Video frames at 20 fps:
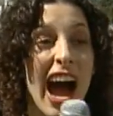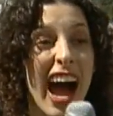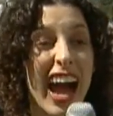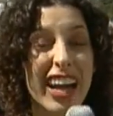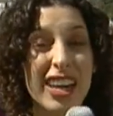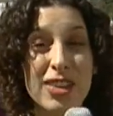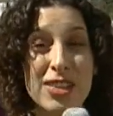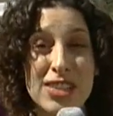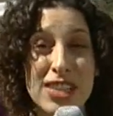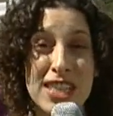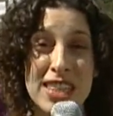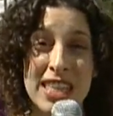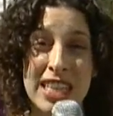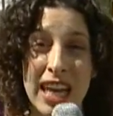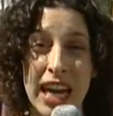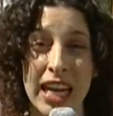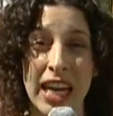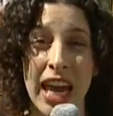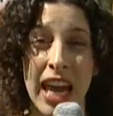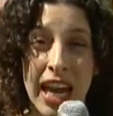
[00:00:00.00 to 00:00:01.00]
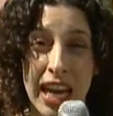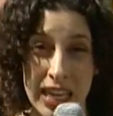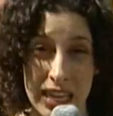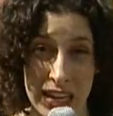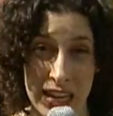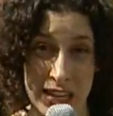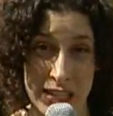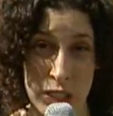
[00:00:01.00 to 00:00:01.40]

I used to think I hated